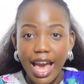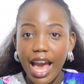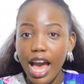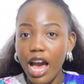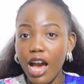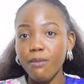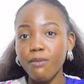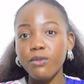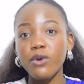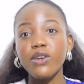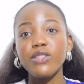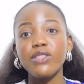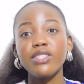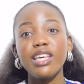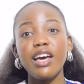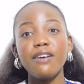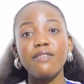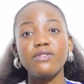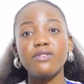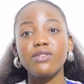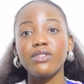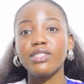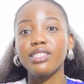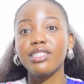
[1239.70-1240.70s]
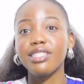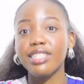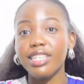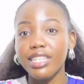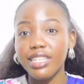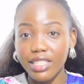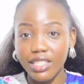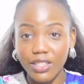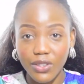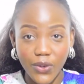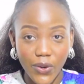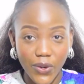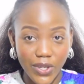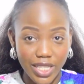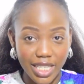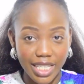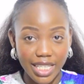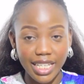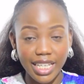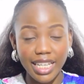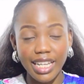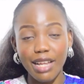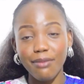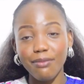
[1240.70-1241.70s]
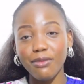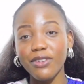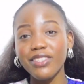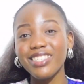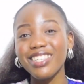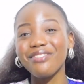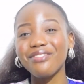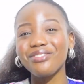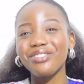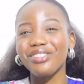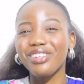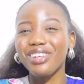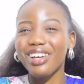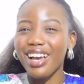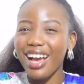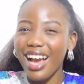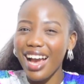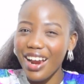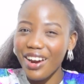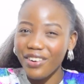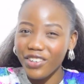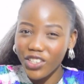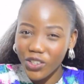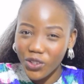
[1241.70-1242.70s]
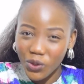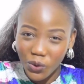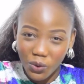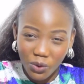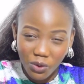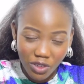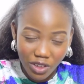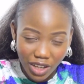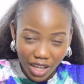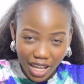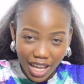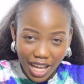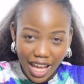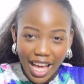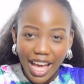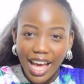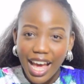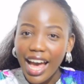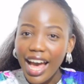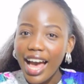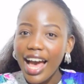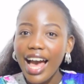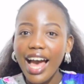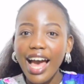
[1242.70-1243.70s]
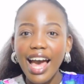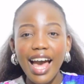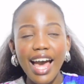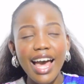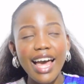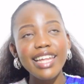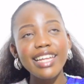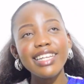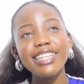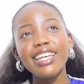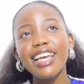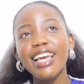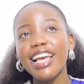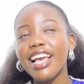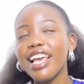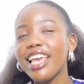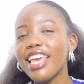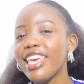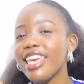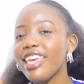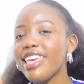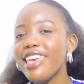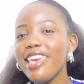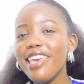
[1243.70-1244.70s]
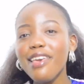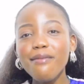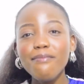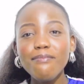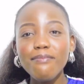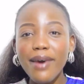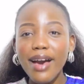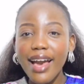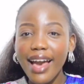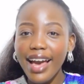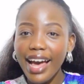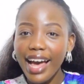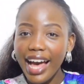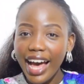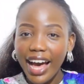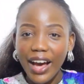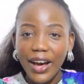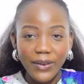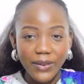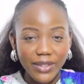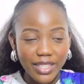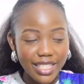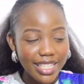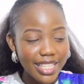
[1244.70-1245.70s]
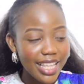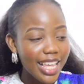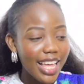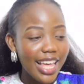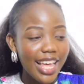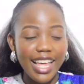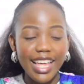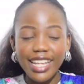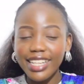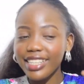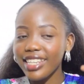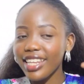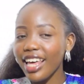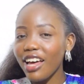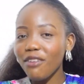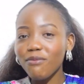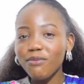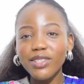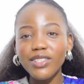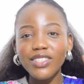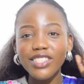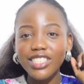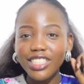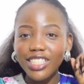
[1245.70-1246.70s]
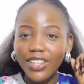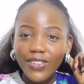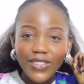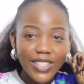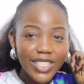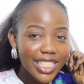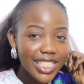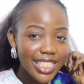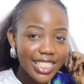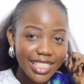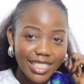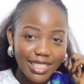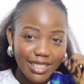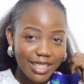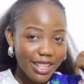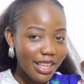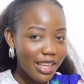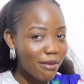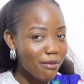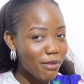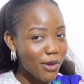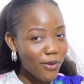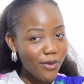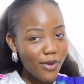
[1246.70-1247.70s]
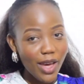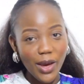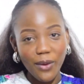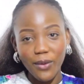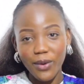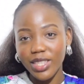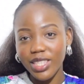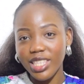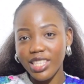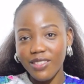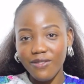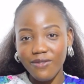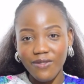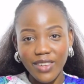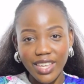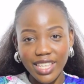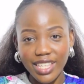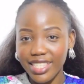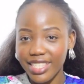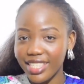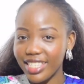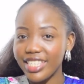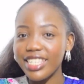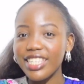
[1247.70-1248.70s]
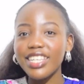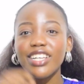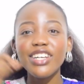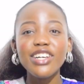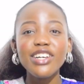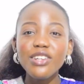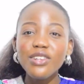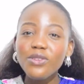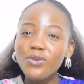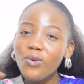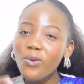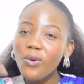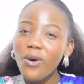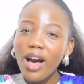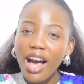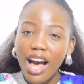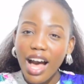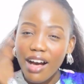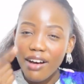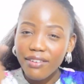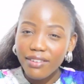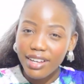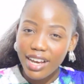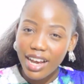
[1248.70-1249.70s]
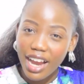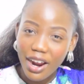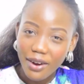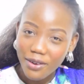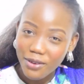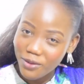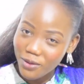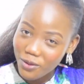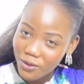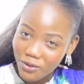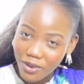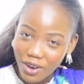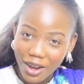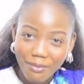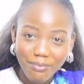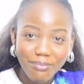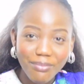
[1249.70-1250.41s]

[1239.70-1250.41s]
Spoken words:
I'm going to have to take the course again. I'm going to have to carry it over. And in my house, they have been shouting before I went to university, don't have carryover,